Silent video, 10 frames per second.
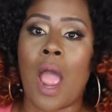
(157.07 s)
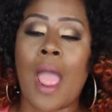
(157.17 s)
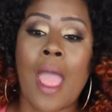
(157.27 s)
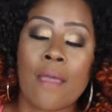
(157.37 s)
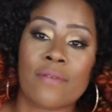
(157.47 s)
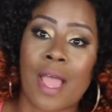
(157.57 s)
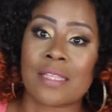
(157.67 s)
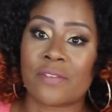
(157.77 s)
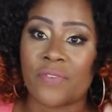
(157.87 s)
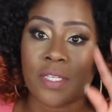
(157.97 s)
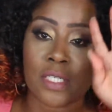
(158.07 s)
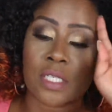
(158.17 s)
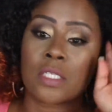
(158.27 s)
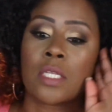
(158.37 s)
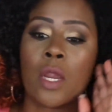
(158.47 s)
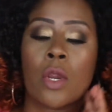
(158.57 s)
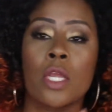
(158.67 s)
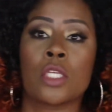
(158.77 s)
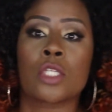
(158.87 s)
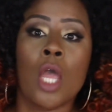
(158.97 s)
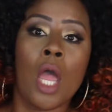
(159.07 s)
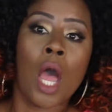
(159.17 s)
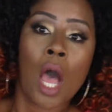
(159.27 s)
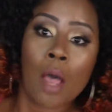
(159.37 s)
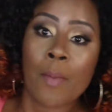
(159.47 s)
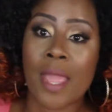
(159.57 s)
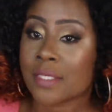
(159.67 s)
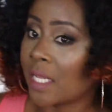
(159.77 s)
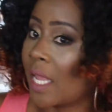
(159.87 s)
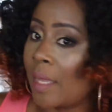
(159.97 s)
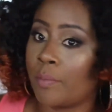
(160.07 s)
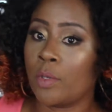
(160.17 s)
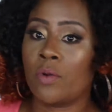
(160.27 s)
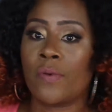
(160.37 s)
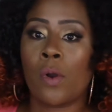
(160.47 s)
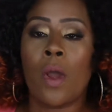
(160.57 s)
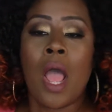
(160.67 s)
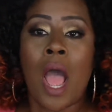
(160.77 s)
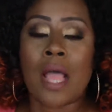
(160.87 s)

I have got to fix this. This hair is amazing and beautiful.